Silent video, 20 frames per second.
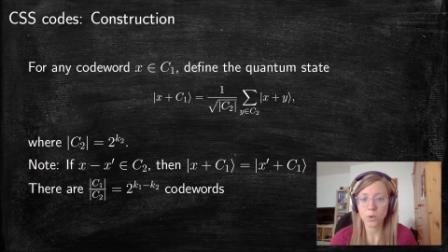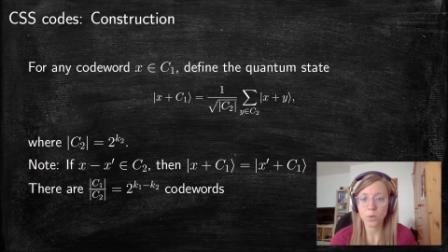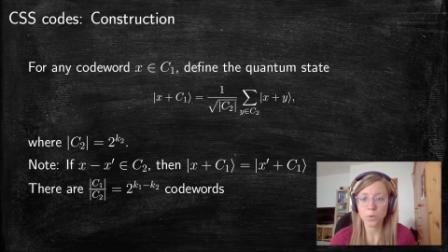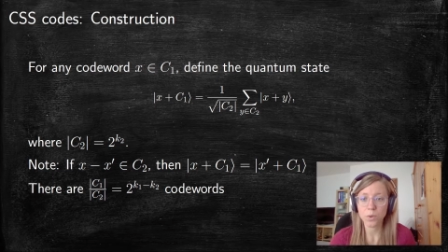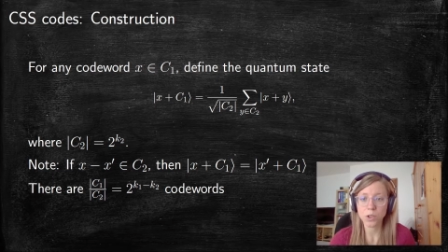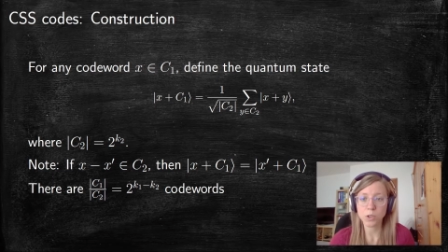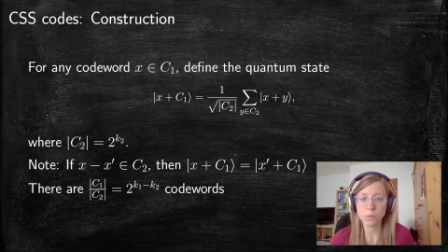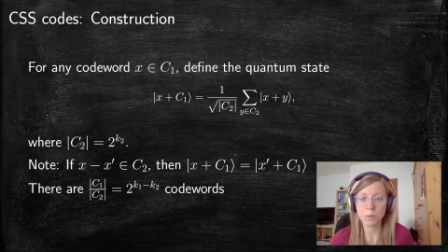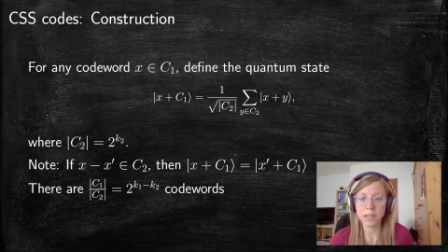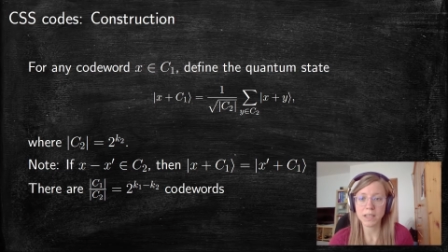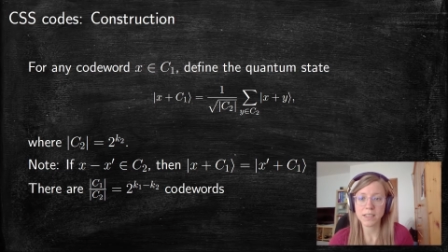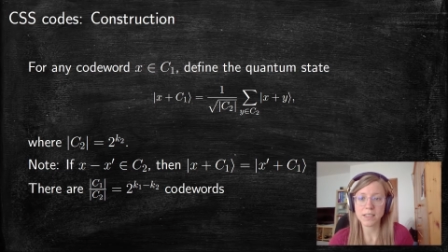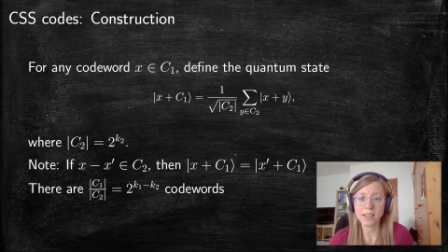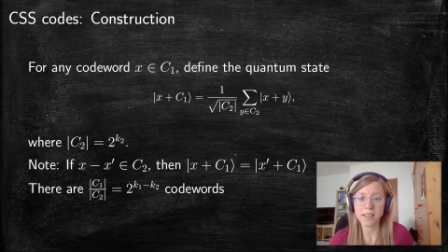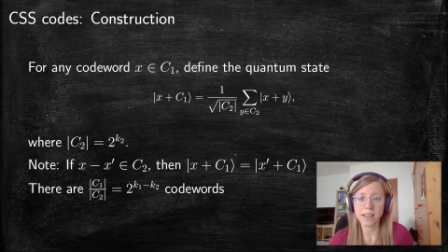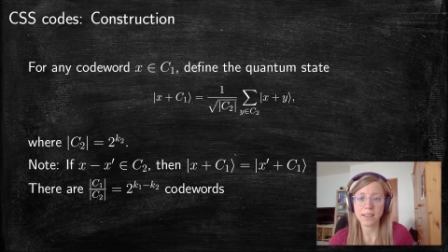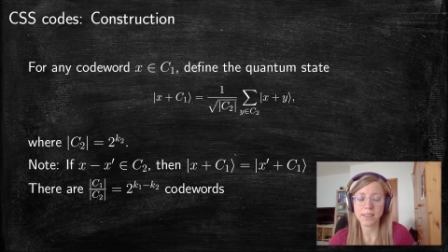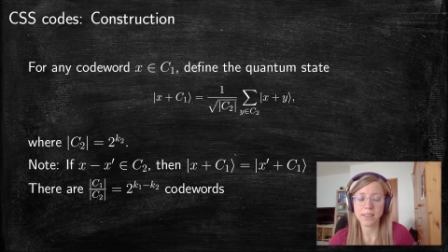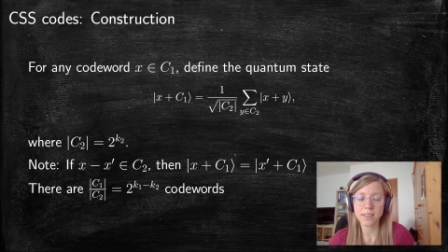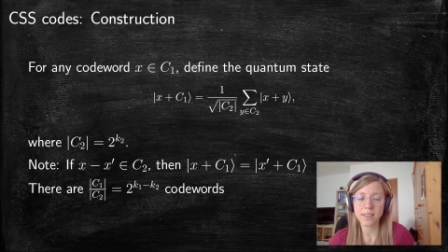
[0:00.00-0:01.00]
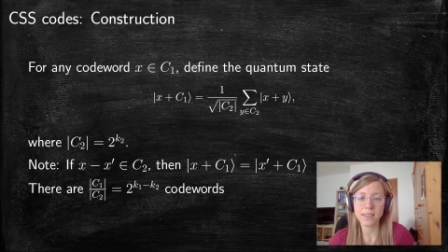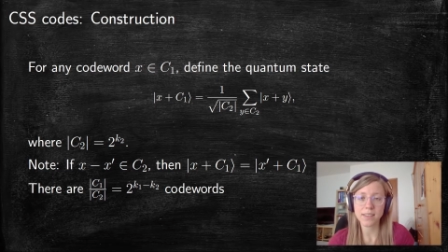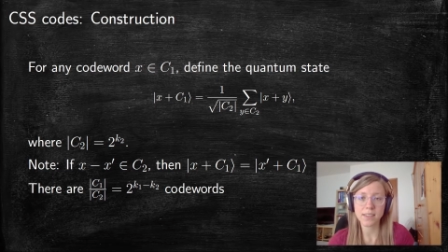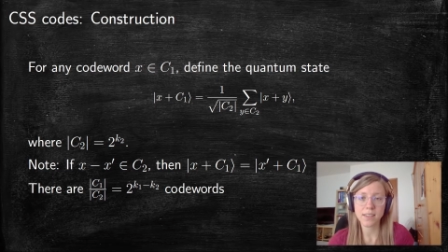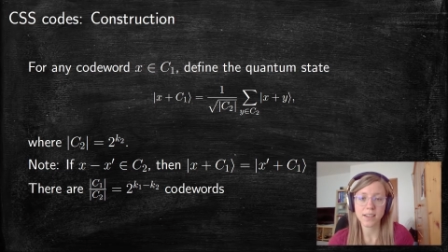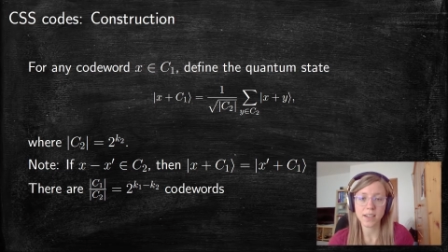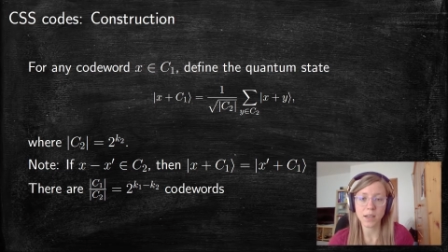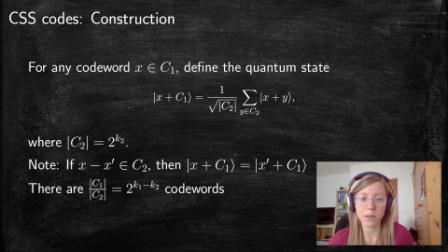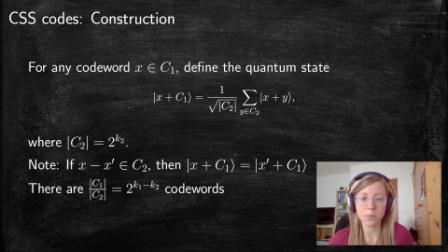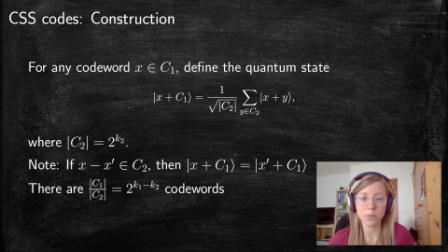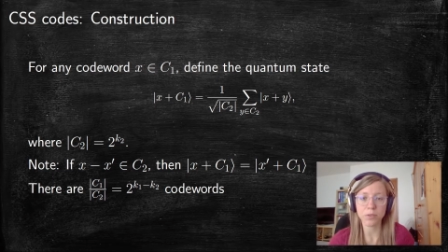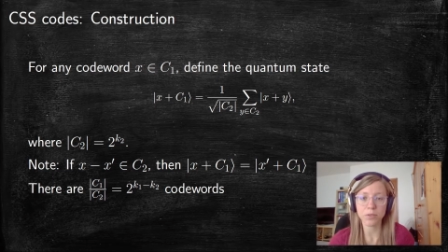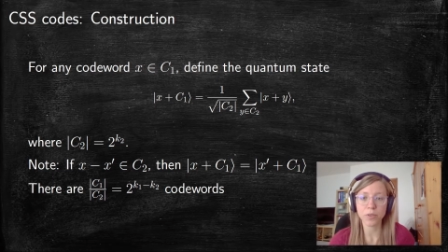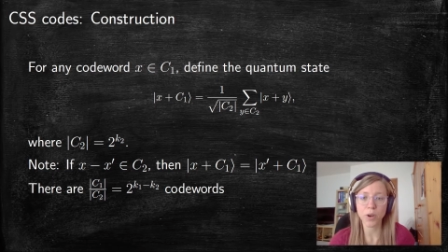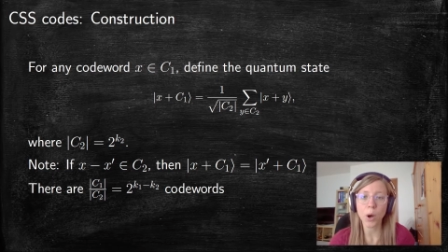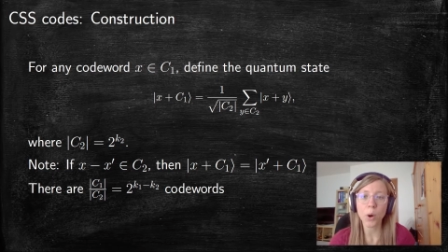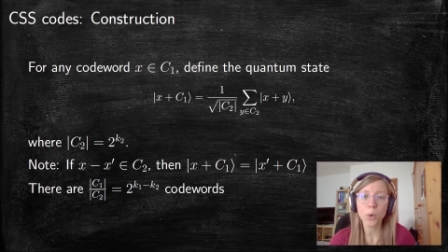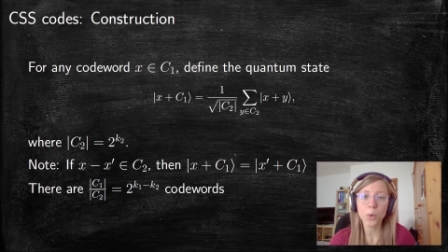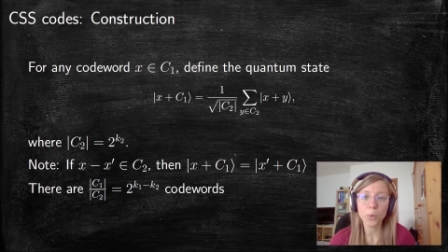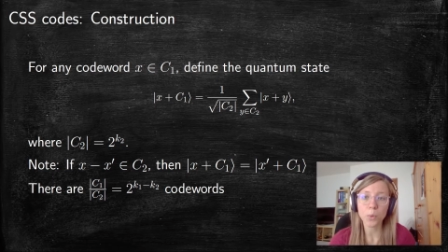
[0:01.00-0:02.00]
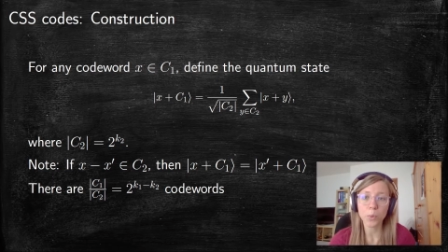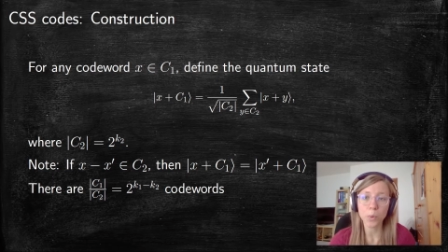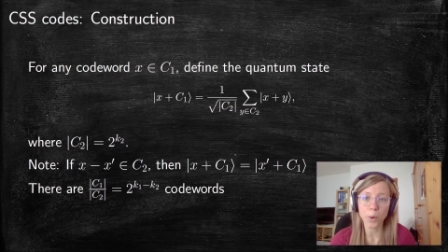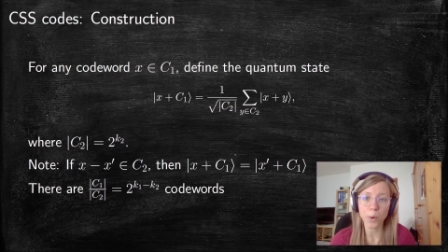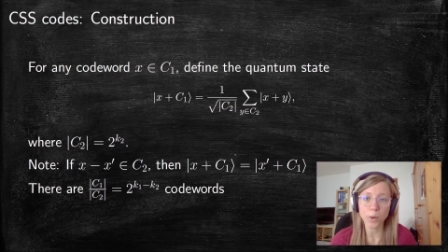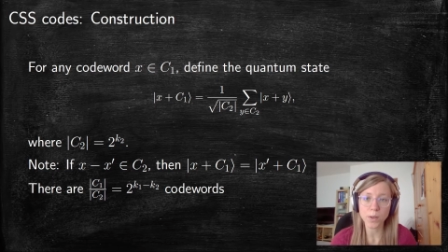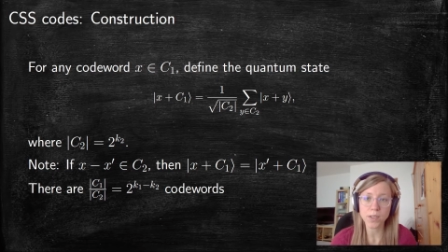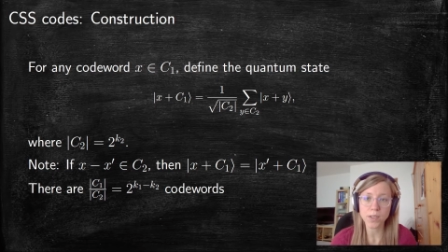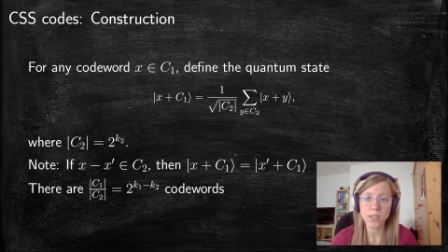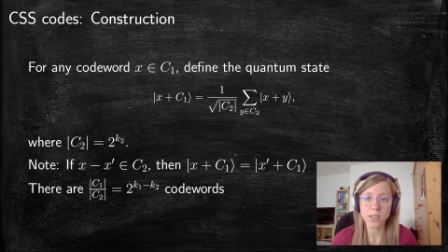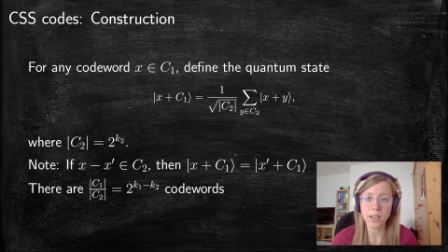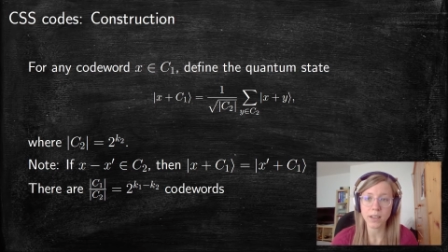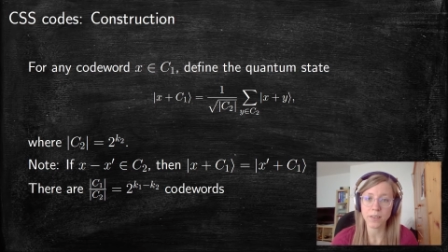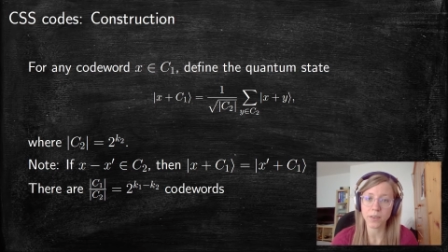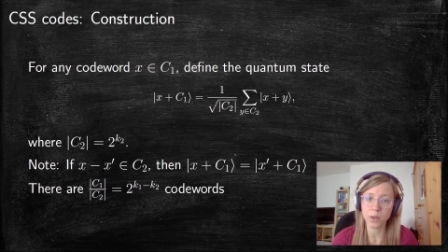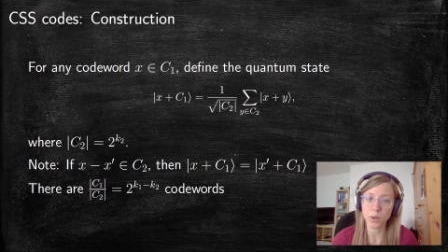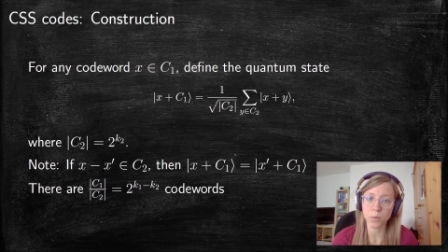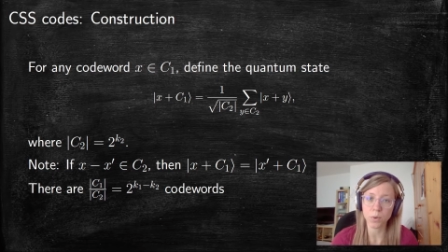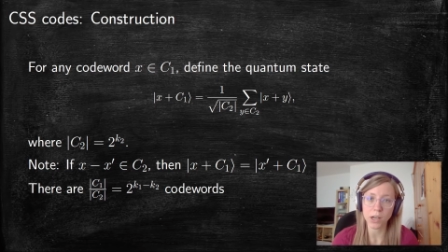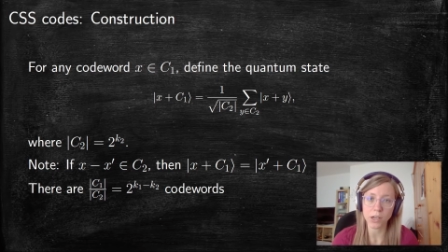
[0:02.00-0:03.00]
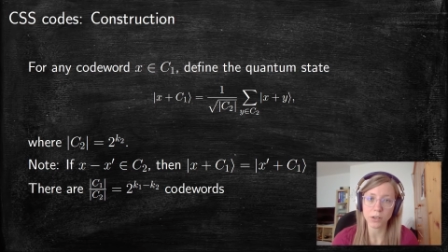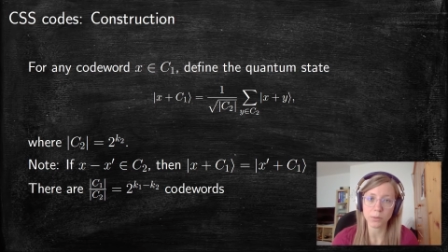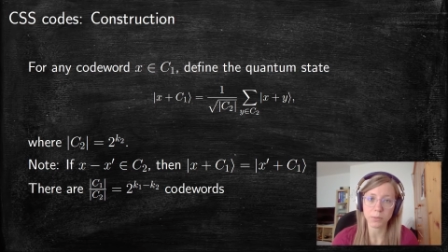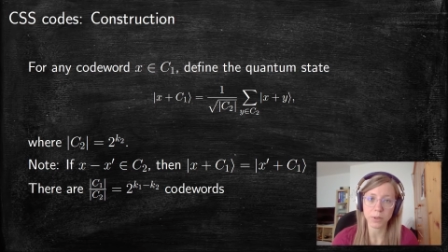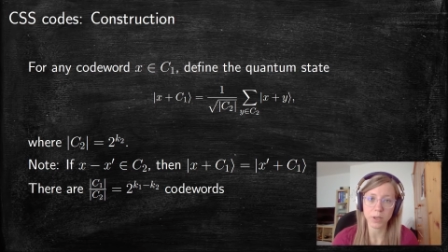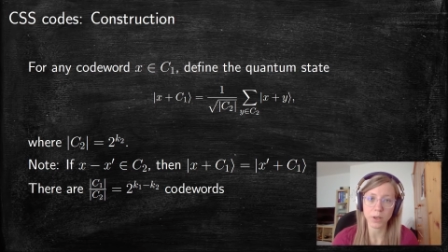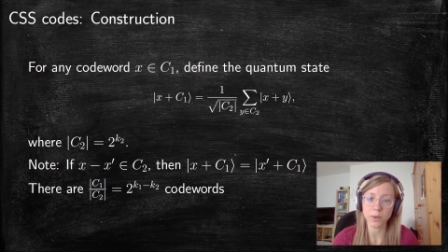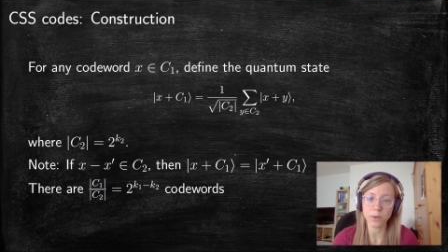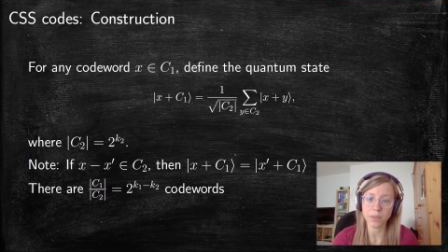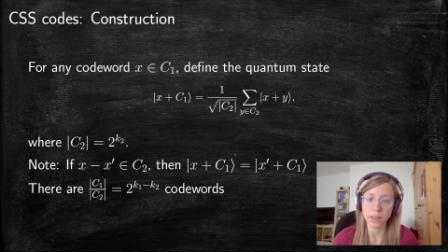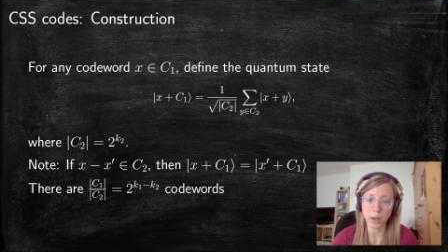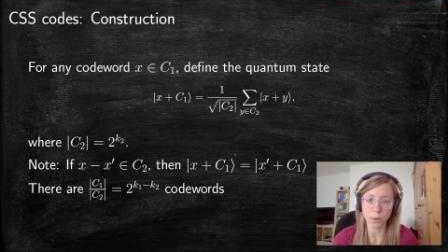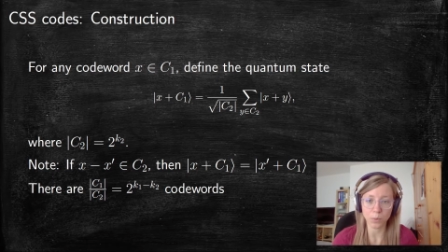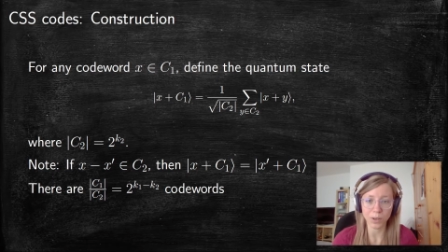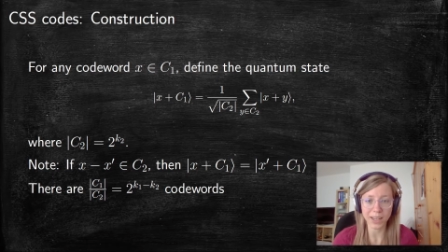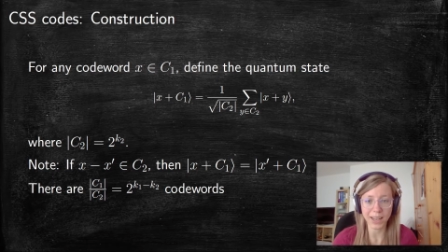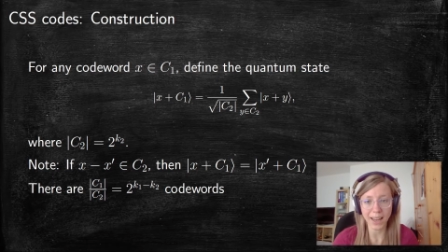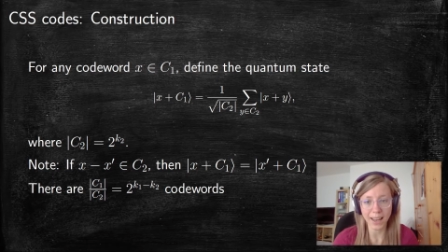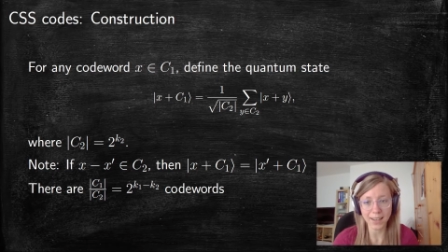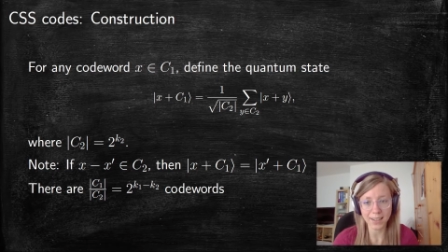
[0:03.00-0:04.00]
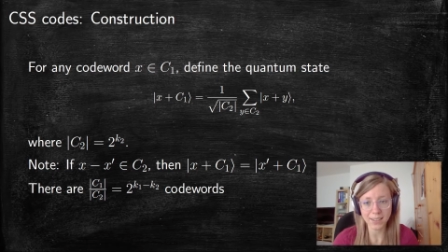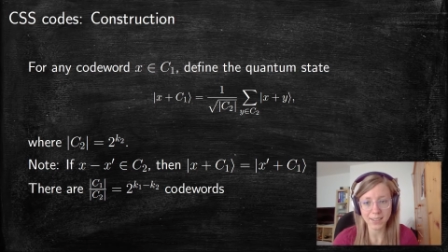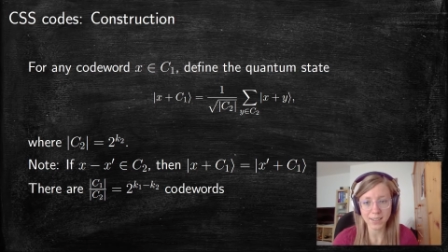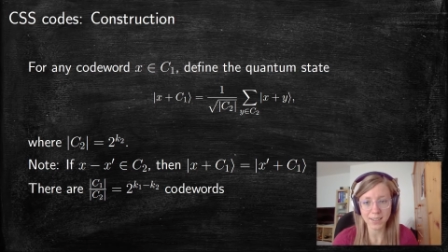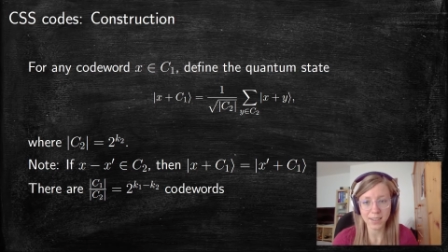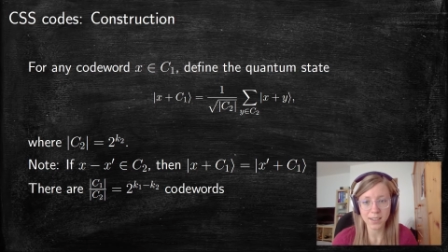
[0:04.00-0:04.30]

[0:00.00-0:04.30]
which means that this is the number of code words in the quantum code that we get.